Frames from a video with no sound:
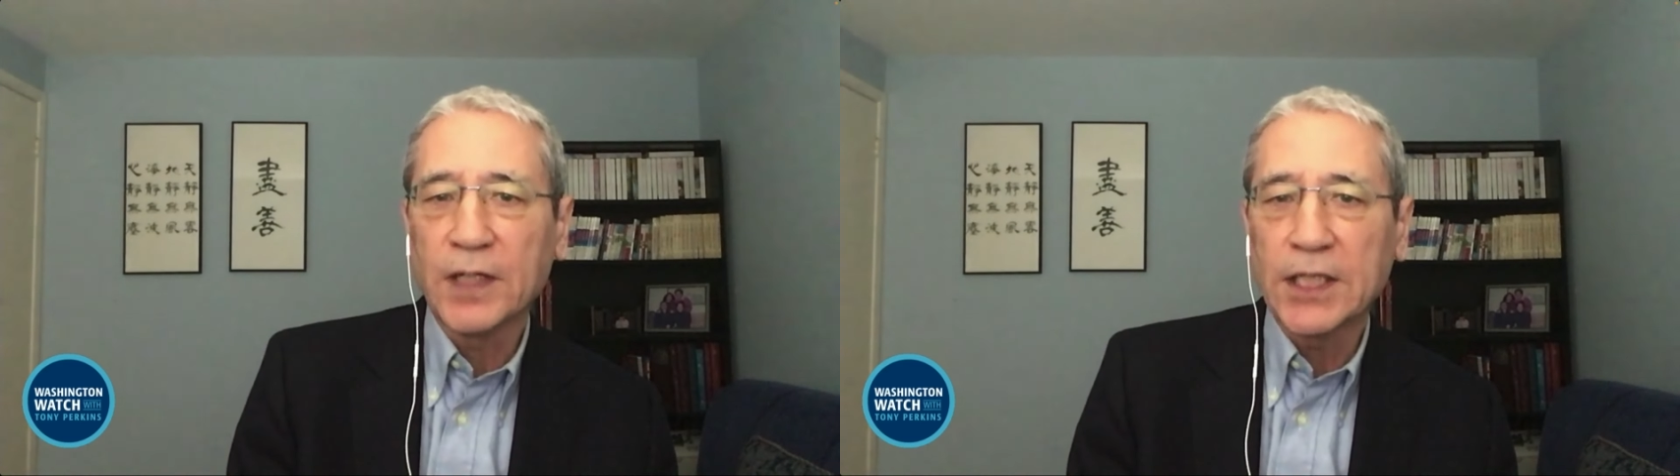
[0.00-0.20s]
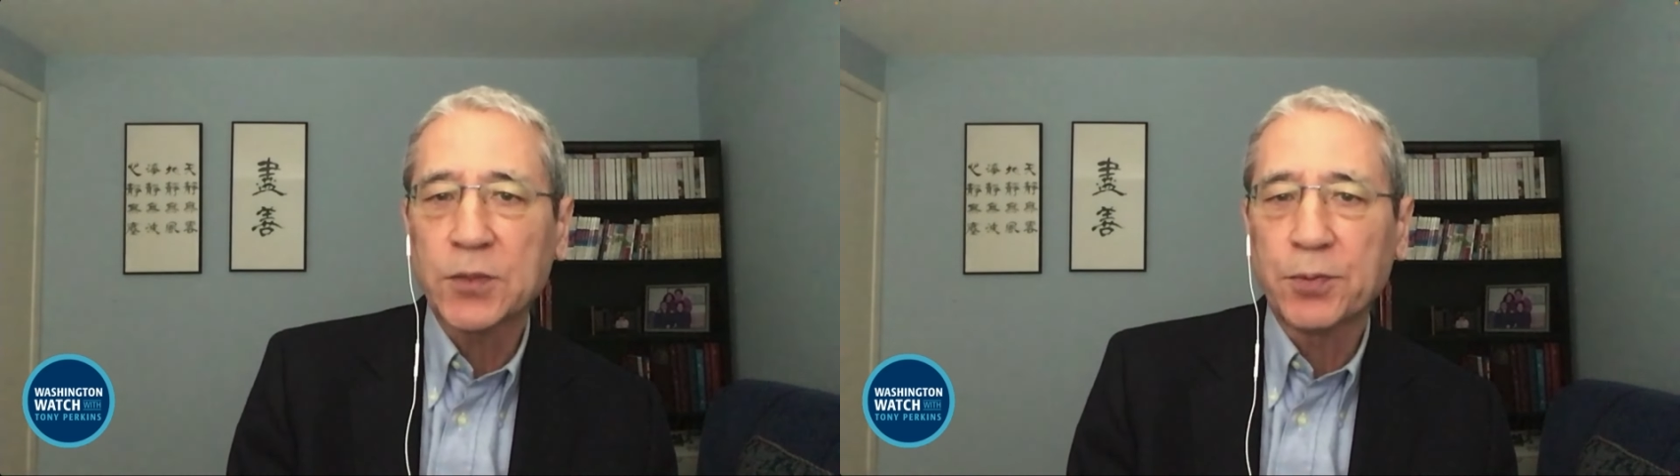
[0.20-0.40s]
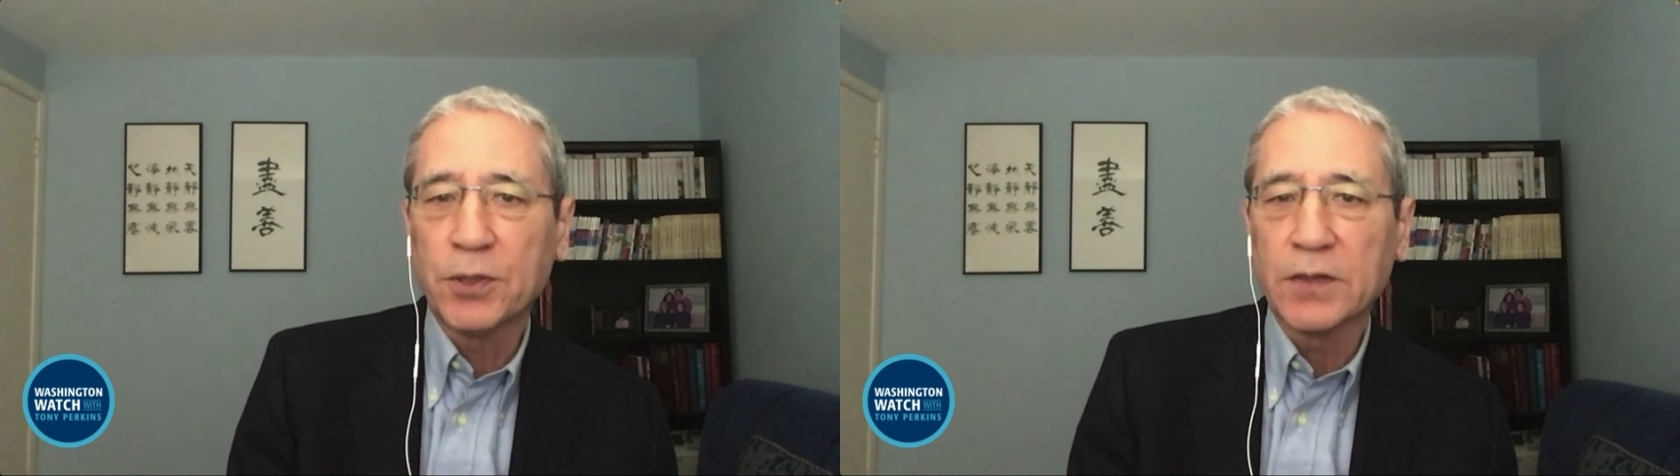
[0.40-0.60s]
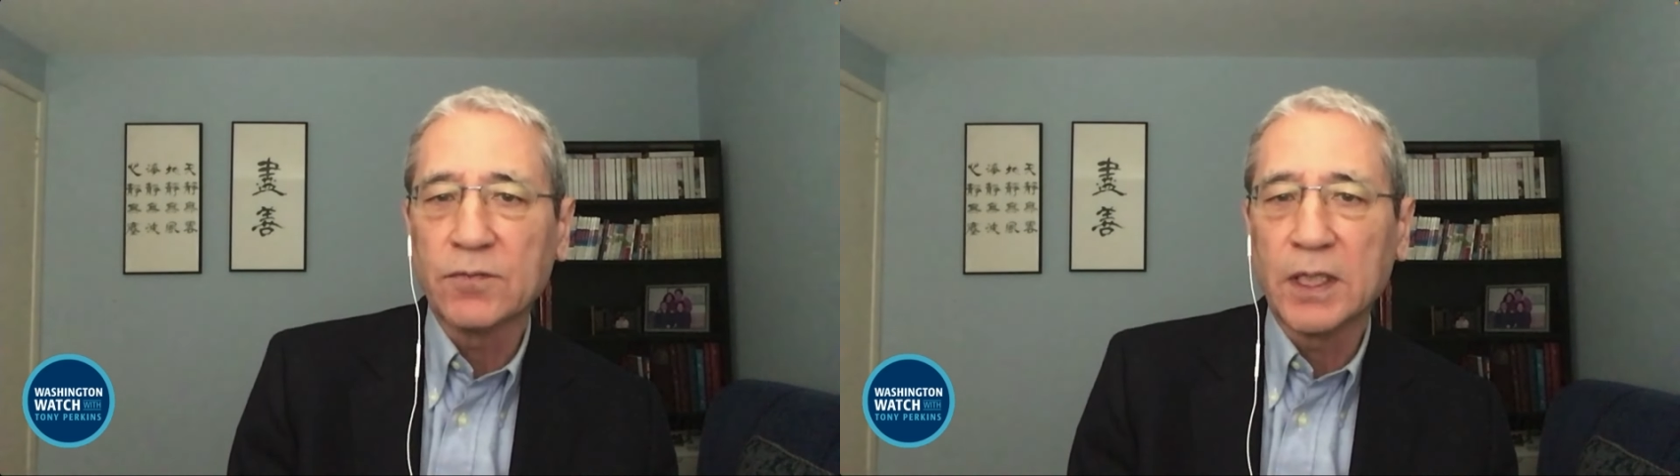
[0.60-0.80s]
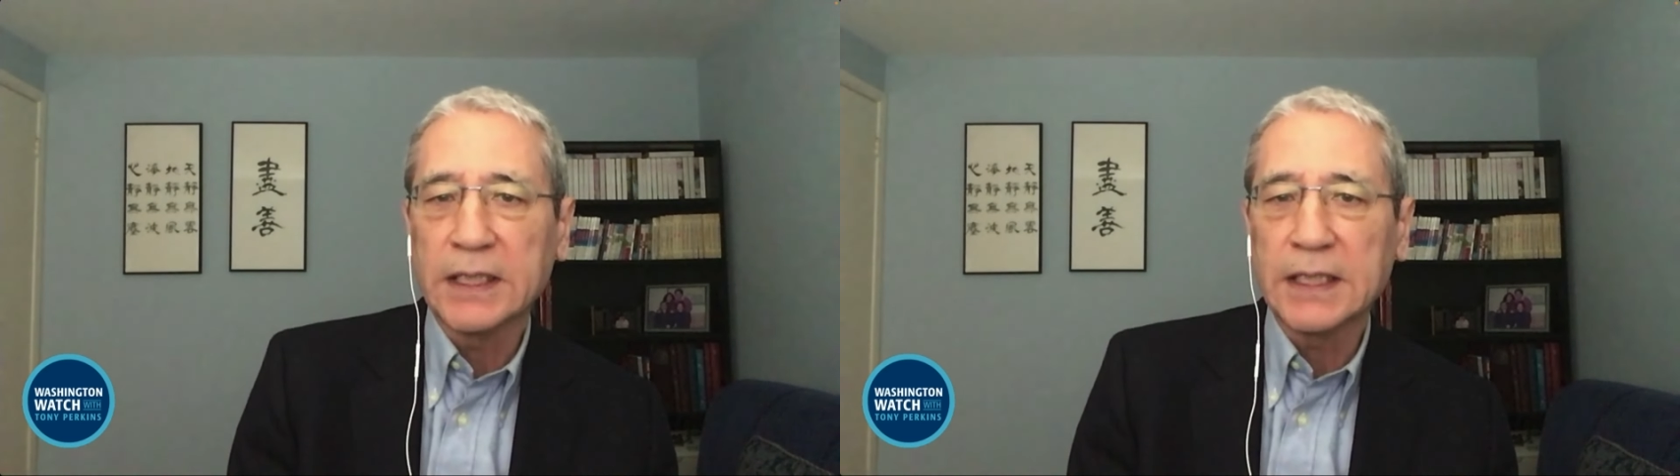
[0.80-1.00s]
flashpoint
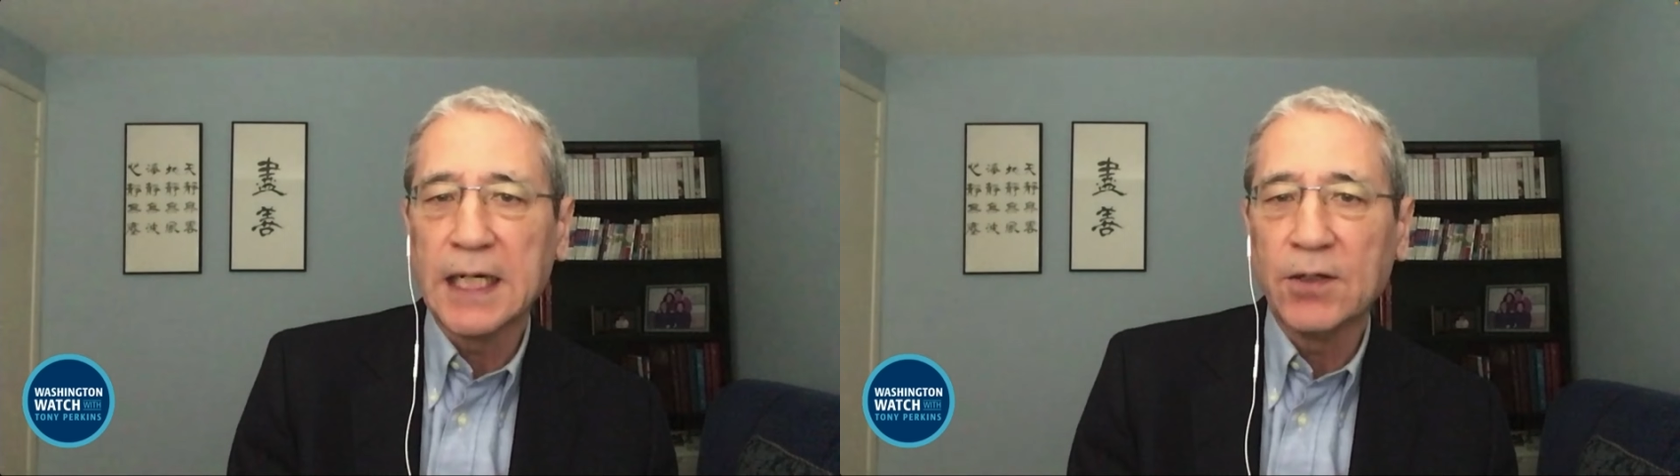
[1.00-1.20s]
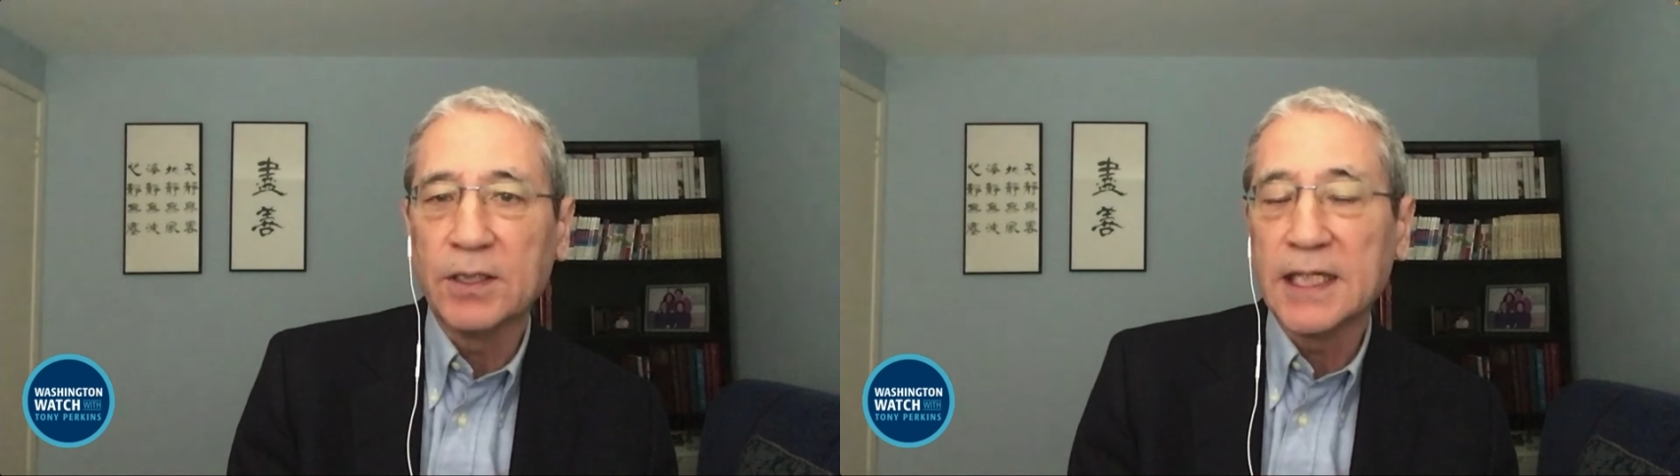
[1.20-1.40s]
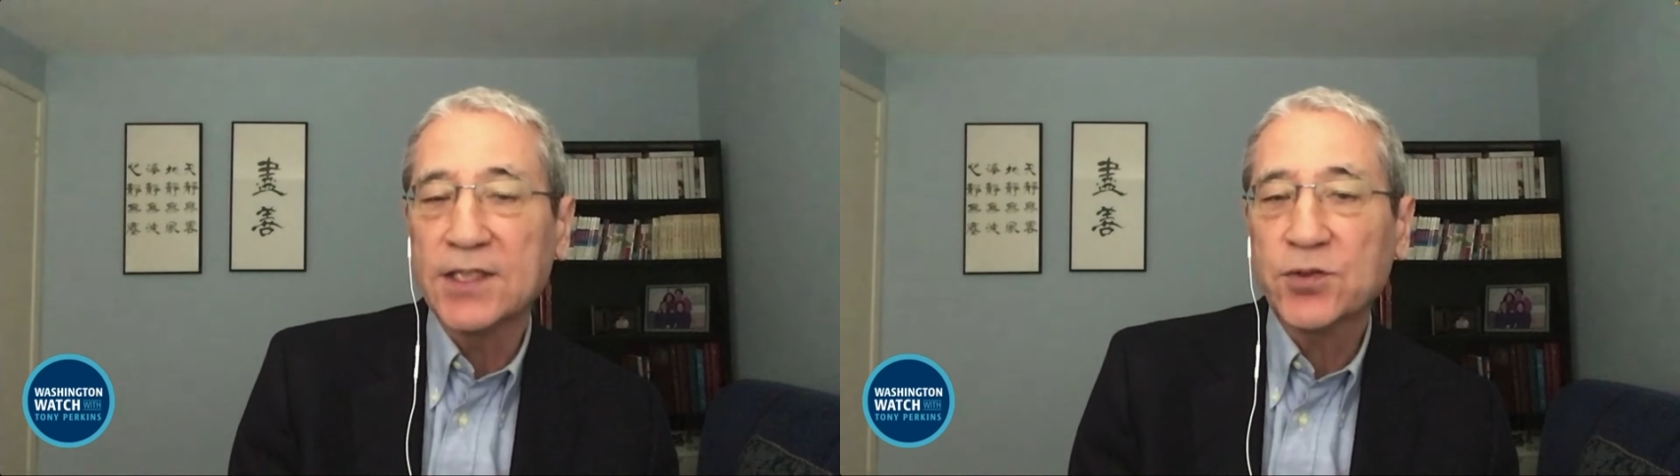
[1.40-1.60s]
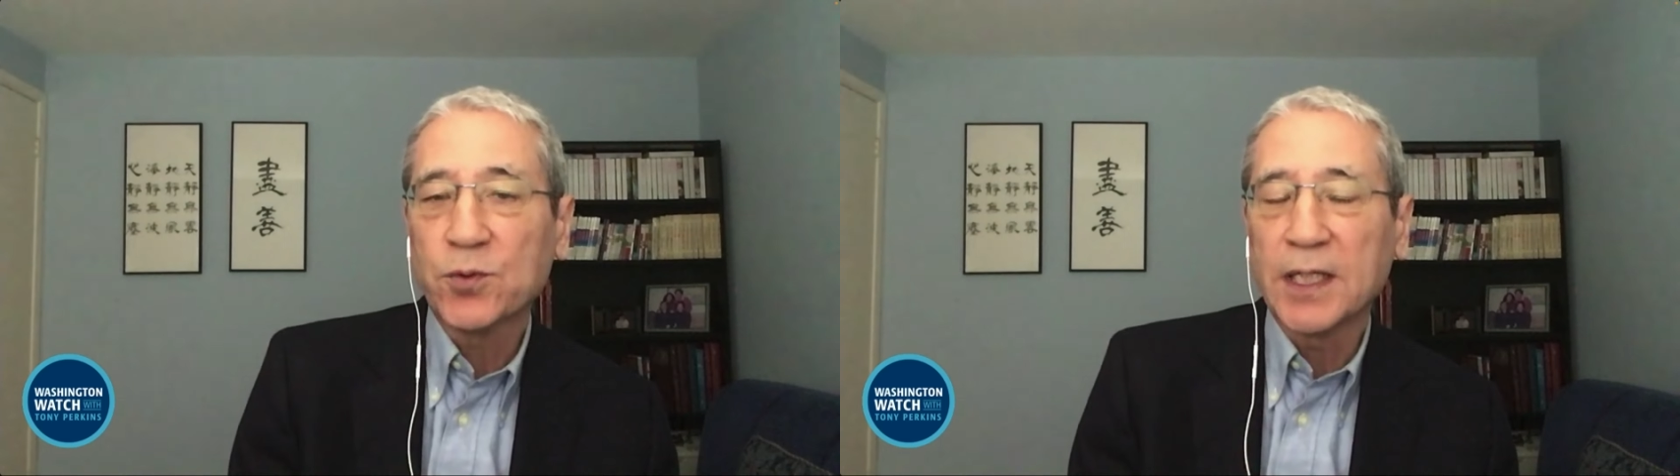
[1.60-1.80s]
right now and that's